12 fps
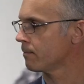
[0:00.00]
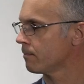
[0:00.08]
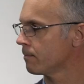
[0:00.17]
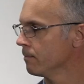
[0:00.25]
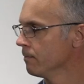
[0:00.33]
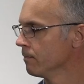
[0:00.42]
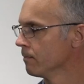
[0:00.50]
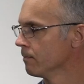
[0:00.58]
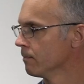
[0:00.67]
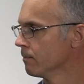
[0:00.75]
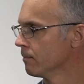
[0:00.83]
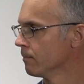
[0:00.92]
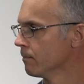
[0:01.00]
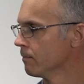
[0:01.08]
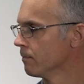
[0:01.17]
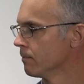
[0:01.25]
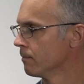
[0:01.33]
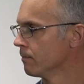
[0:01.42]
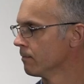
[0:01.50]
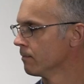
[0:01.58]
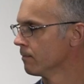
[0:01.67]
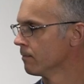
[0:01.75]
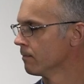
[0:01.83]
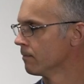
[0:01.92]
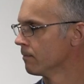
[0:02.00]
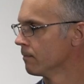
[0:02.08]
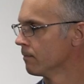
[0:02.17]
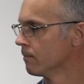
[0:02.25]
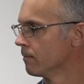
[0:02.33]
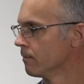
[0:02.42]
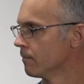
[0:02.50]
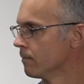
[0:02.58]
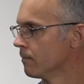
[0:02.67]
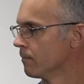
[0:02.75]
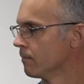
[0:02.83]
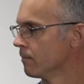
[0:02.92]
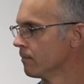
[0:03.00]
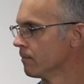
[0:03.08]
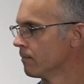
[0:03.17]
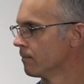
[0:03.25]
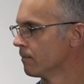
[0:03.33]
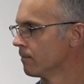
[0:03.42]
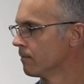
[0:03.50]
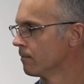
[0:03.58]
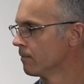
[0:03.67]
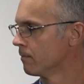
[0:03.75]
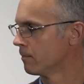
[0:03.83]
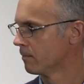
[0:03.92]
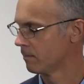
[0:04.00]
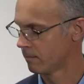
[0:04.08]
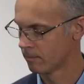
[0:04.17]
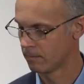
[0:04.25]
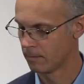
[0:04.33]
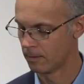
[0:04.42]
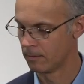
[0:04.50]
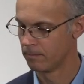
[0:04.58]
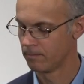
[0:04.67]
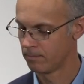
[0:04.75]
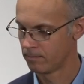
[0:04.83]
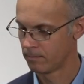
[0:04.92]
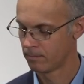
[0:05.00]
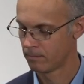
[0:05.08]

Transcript: (not speaking)